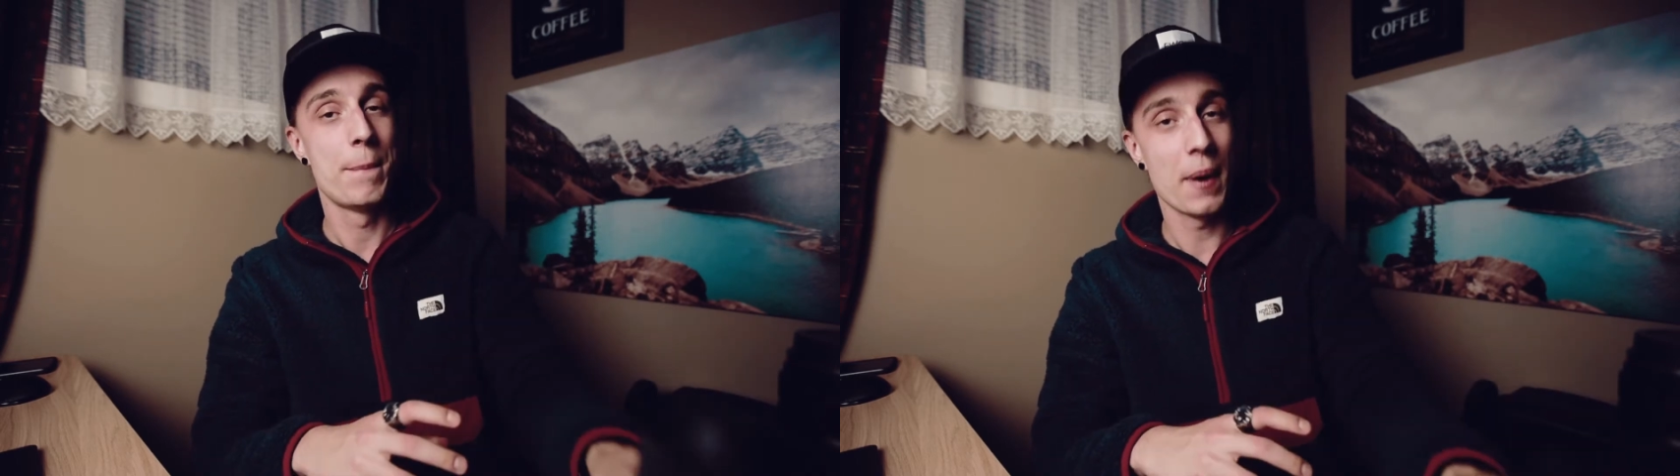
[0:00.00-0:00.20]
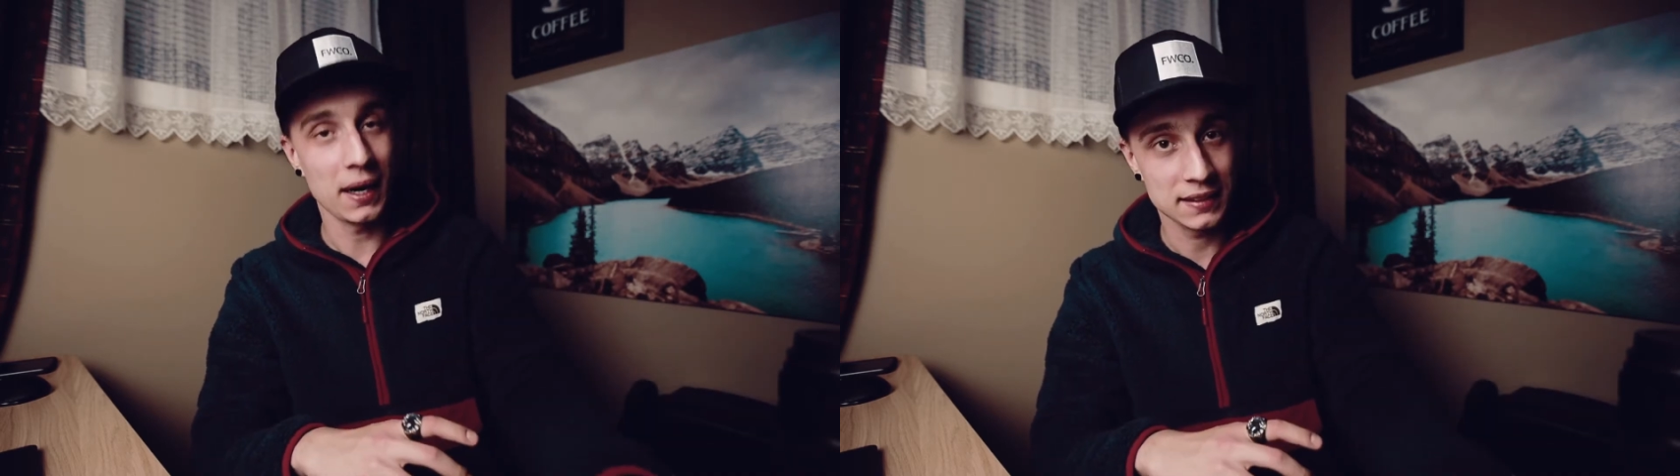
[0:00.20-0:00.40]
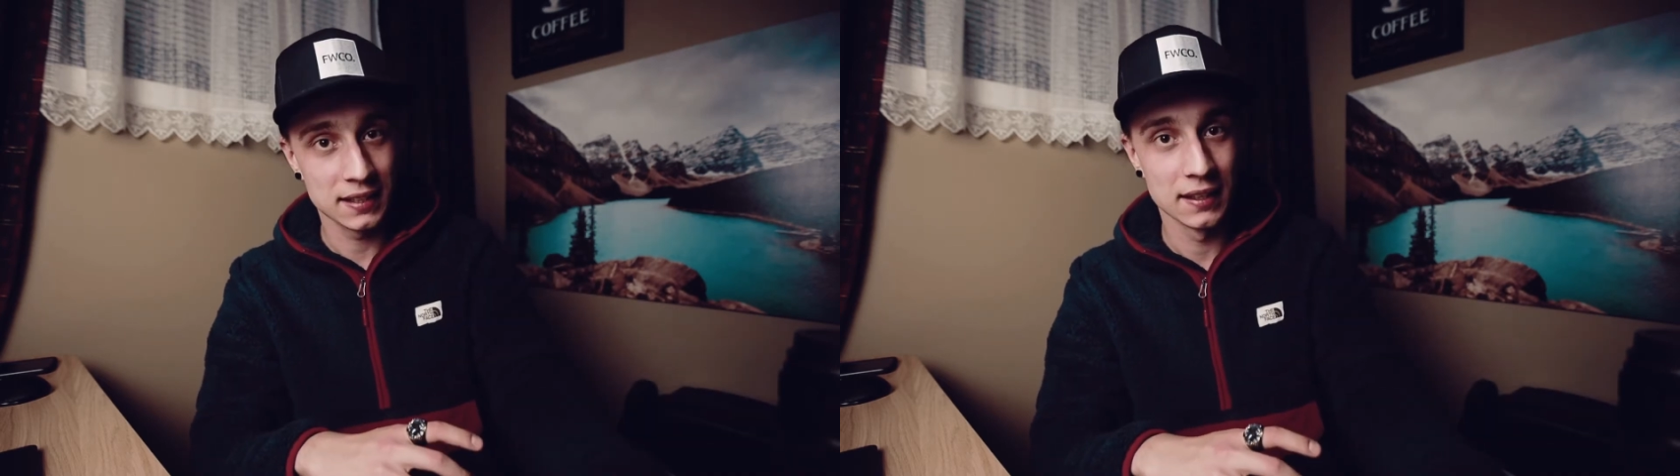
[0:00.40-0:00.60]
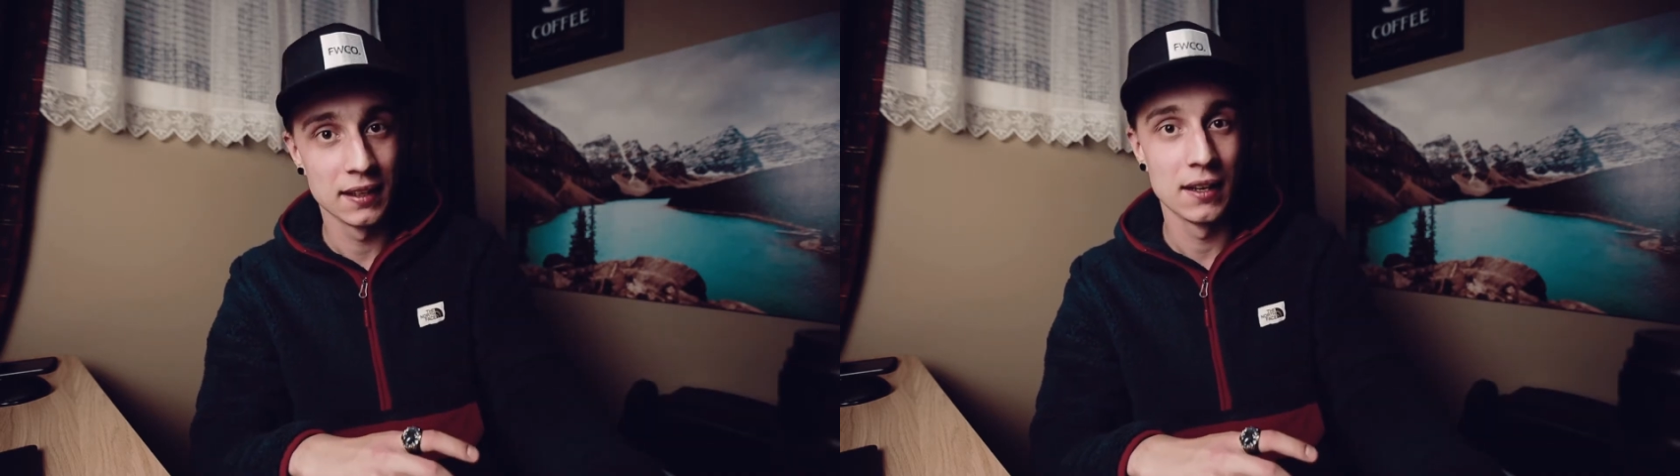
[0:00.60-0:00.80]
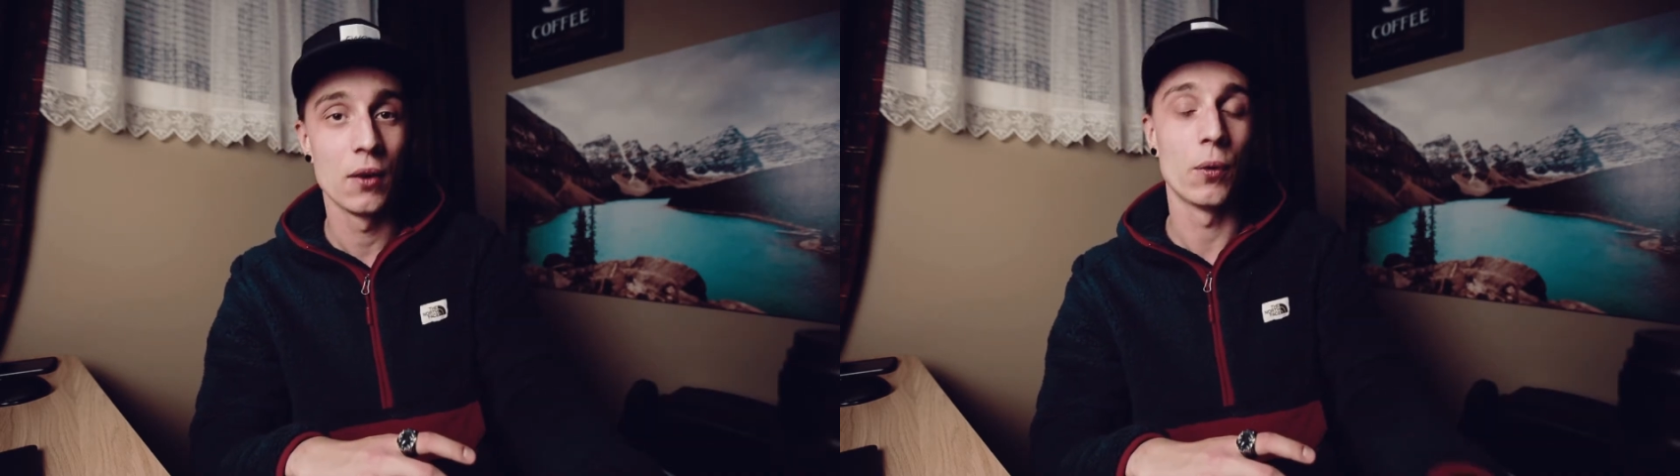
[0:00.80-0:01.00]
But
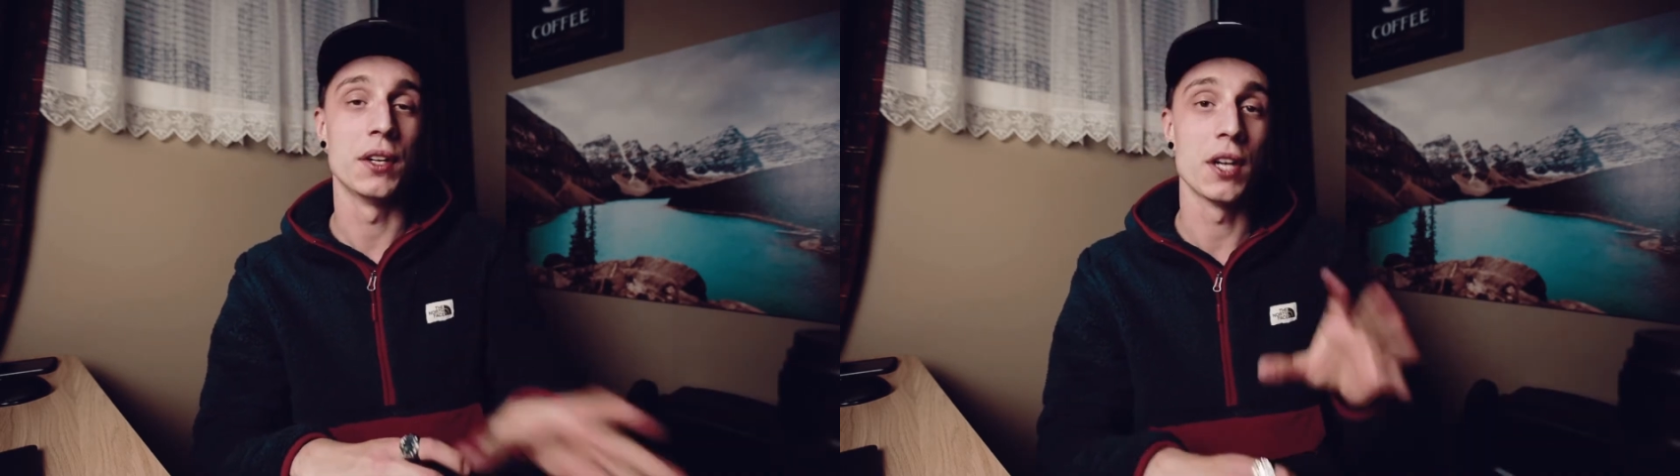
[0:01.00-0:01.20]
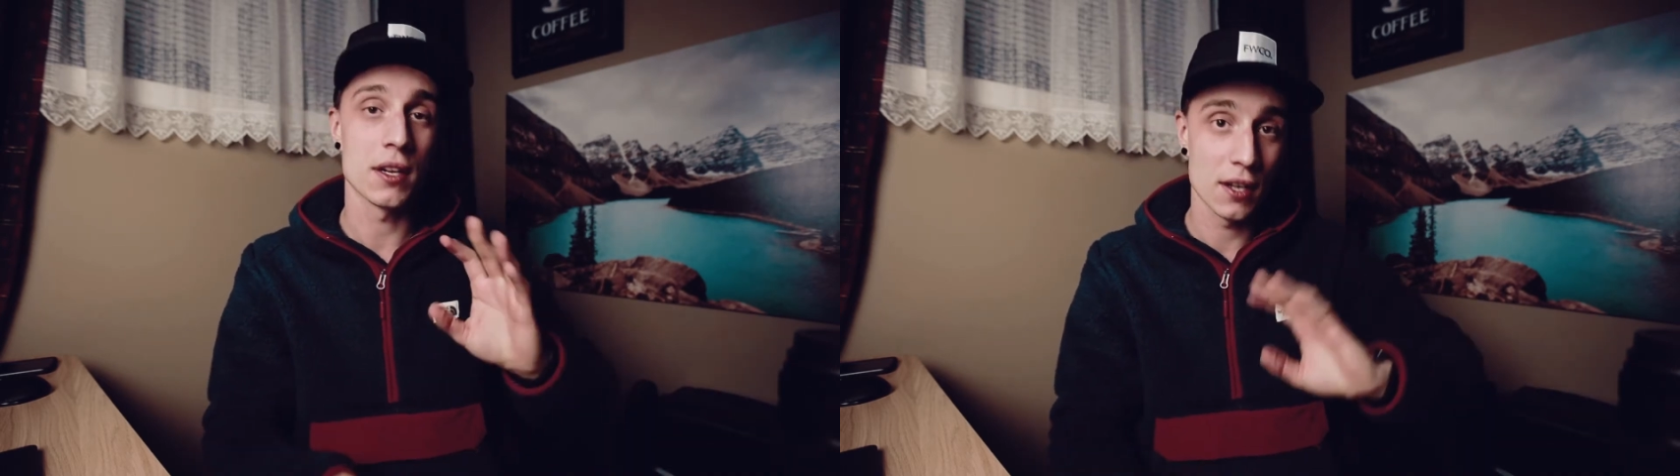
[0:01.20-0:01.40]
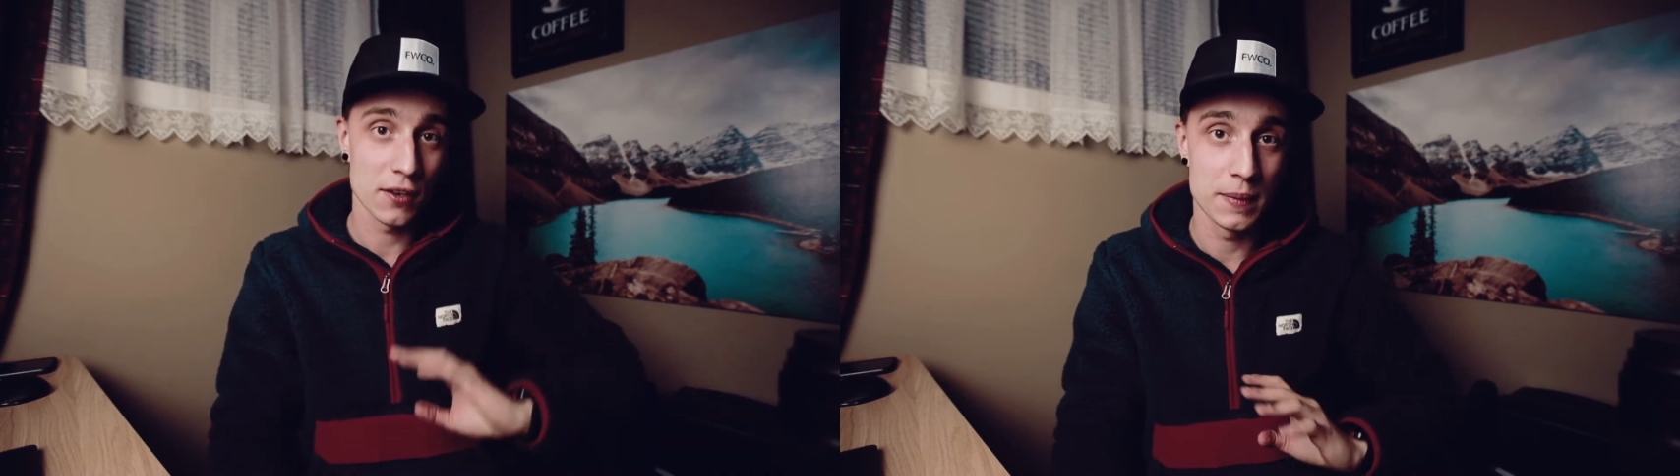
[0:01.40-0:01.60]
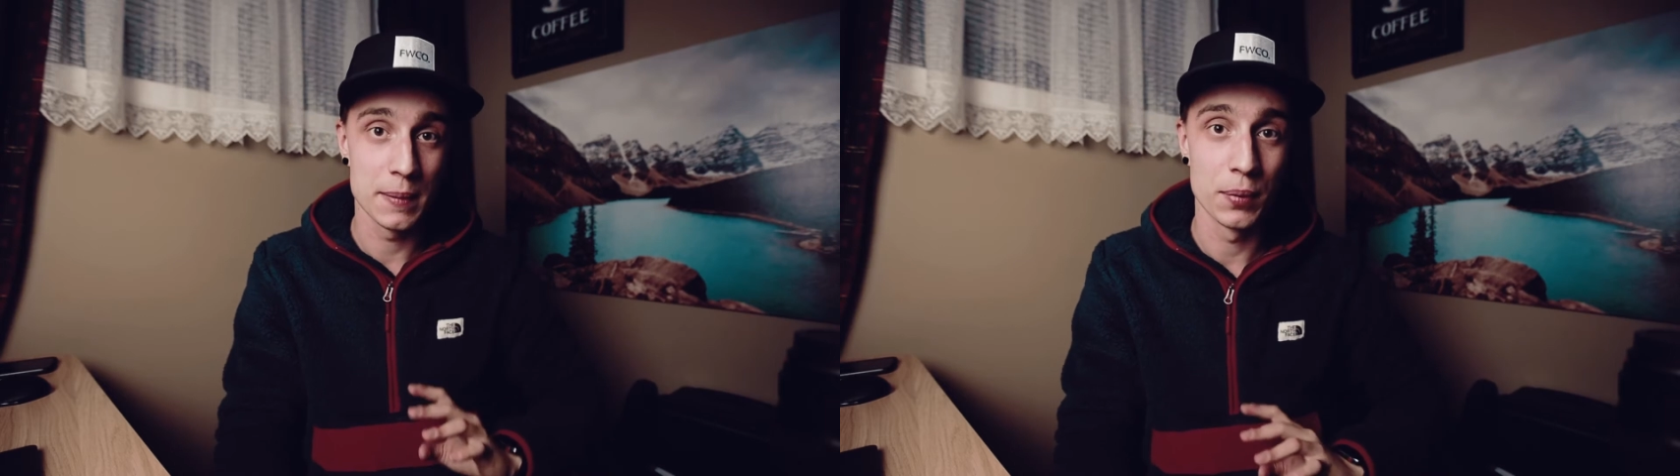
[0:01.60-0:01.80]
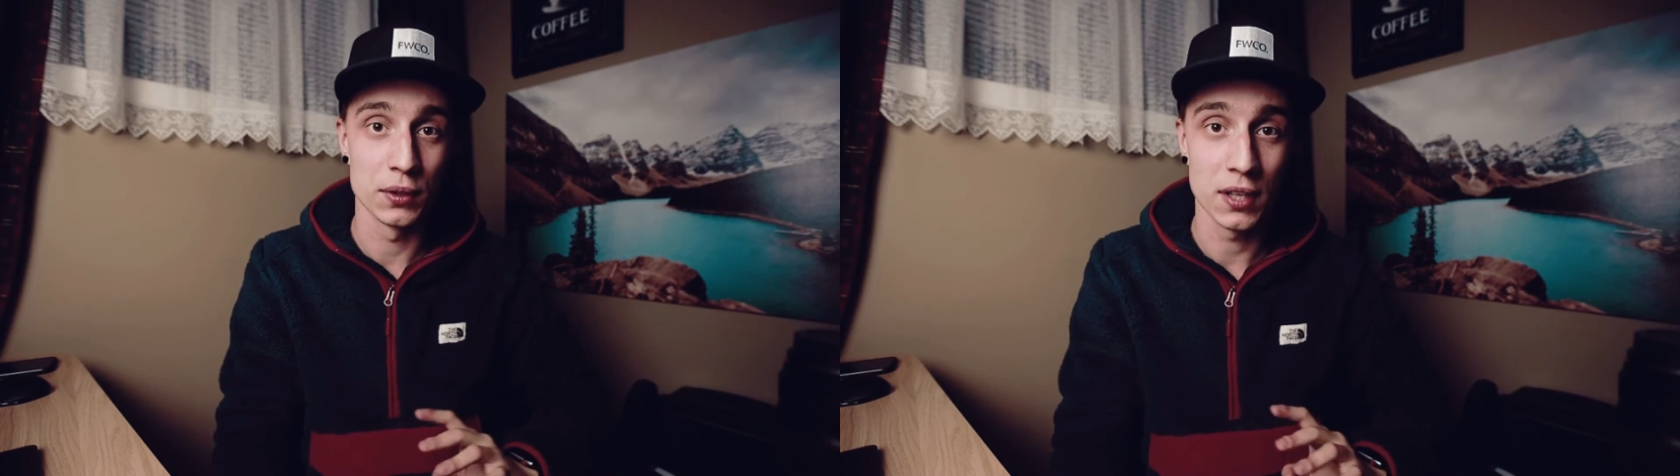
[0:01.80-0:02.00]
what not a lot of
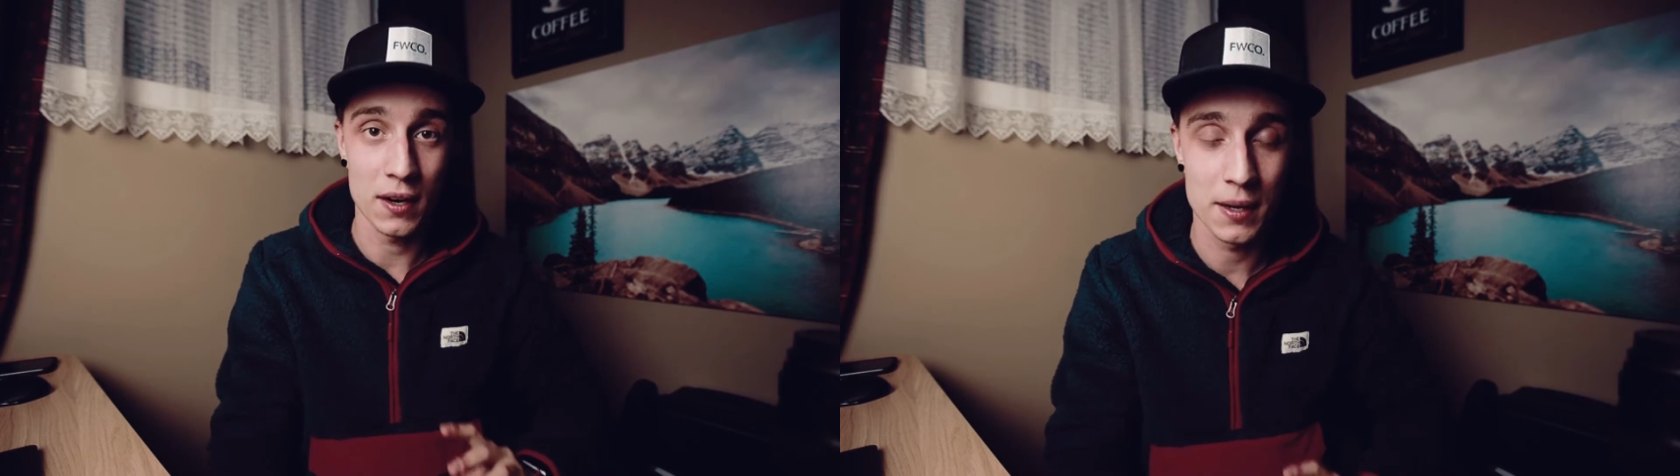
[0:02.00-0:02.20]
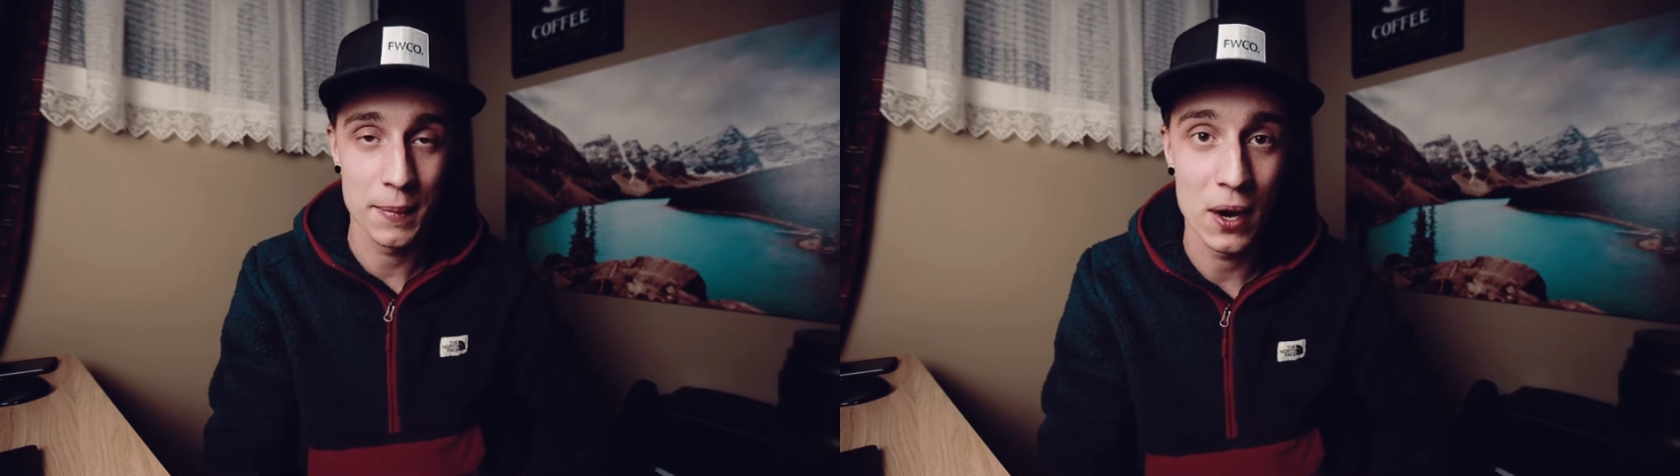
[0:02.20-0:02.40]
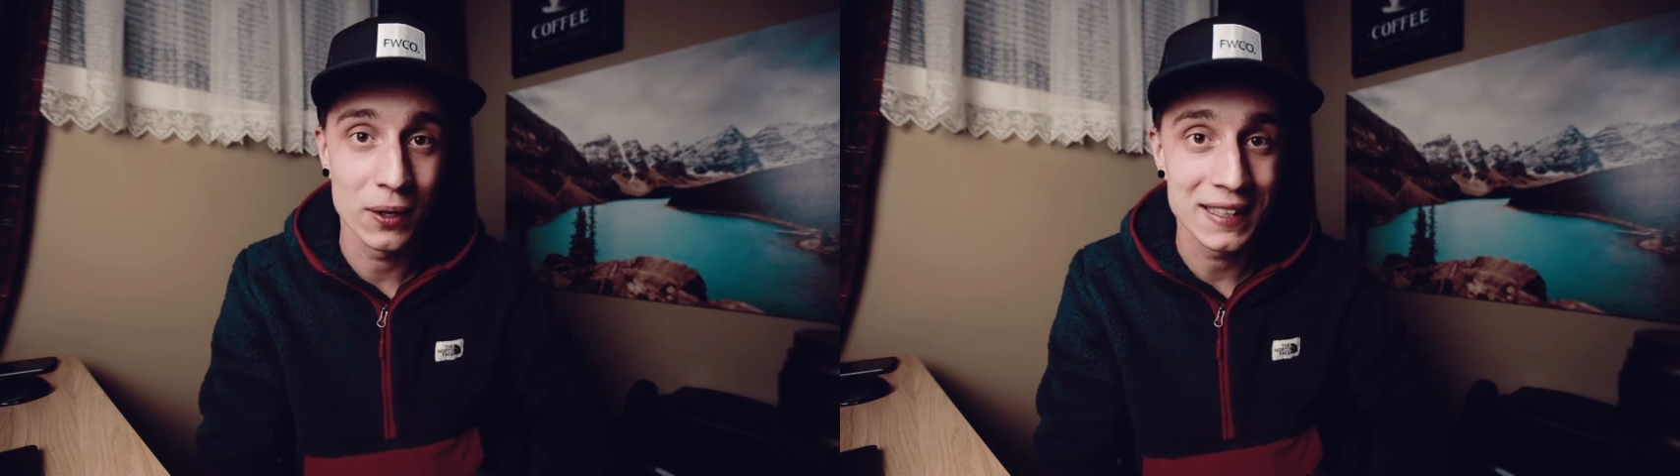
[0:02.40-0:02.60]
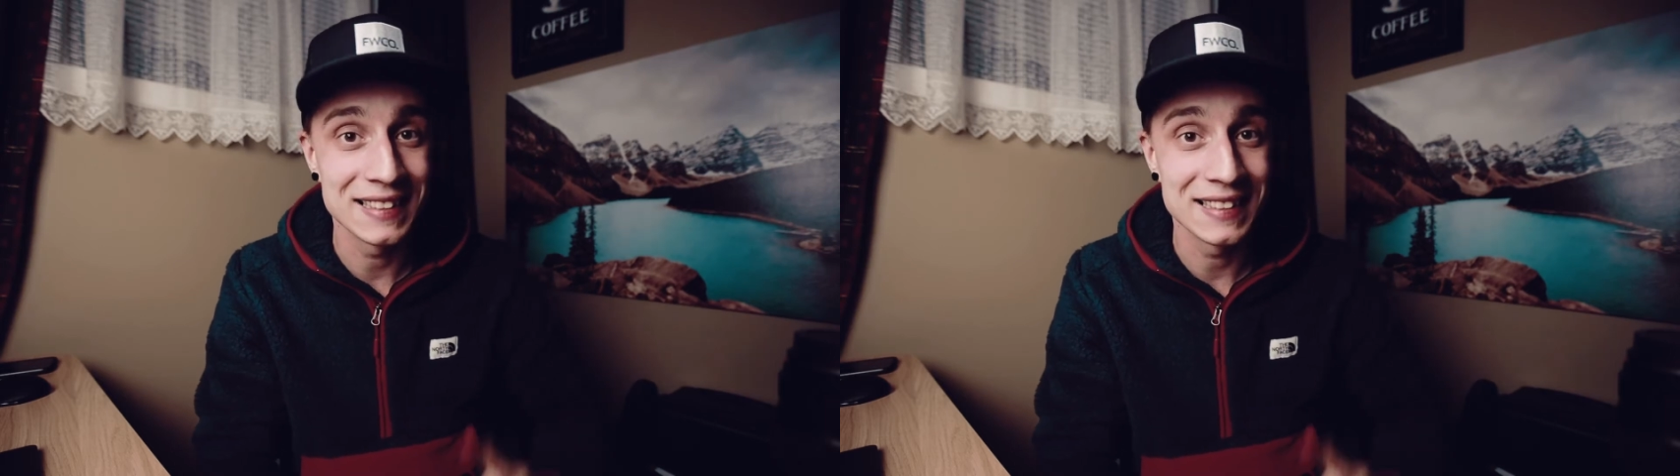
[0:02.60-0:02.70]
people talk about